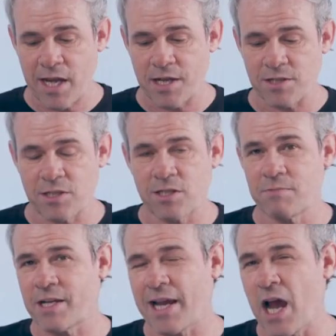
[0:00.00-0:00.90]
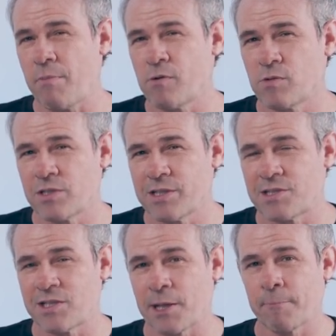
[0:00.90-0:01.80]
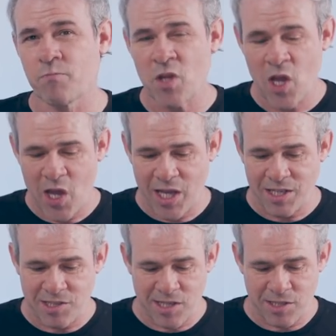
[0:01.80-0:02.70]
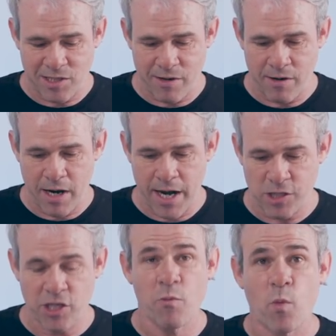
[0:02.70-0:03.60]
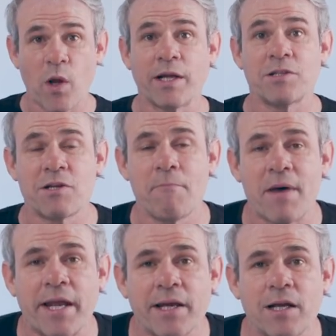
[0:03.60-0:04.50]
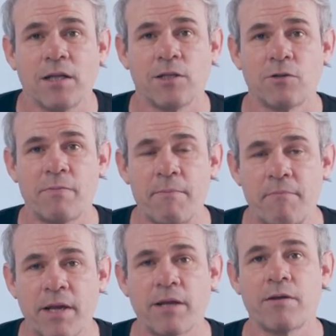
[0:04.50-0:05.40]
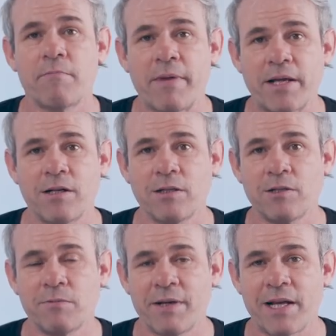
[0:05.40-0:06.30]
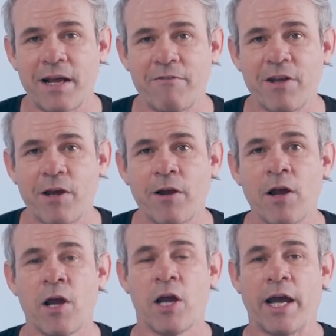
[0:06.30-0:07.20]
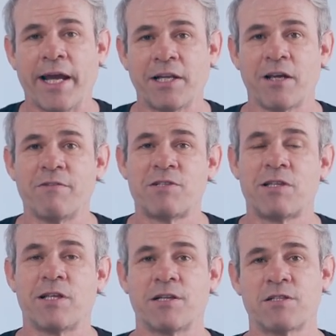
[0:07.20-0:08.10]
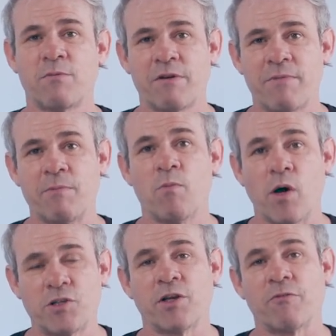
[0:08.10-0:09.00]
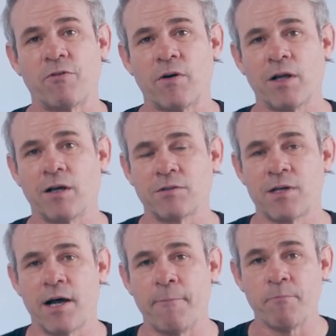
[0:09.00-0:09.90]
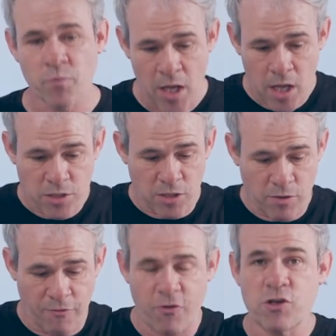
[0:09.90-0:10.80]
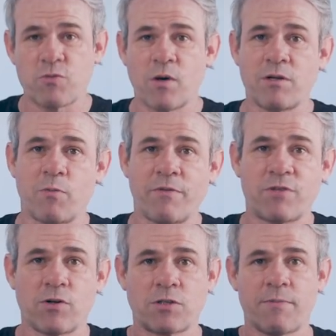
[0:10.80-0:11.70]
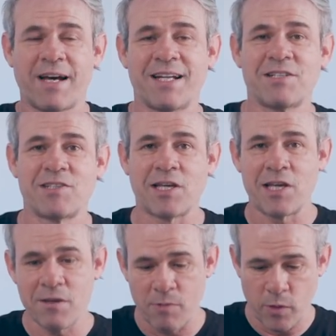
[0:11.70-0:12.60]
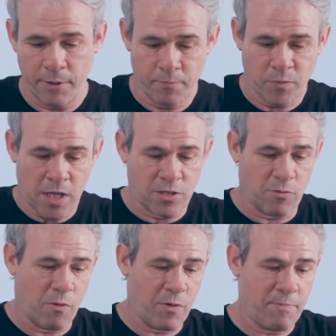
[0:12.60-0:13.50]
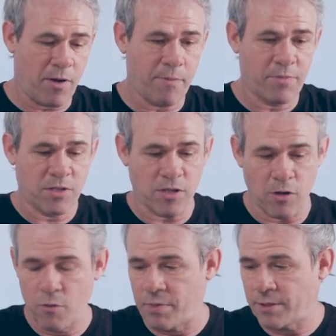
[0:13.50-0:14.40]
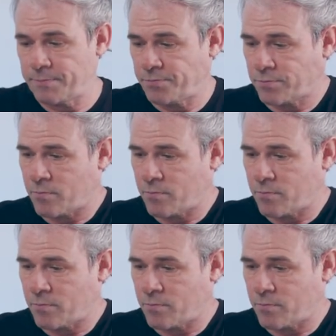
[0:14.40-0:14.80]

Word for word: case, it seems like Apple was listening in the sense that they're actually willing to make it a little bit bigger, make it a little bit heavier, and give us the things that we've been wanting for a long time. So the first one that we've talked about is the keyboard. So when we pop this open,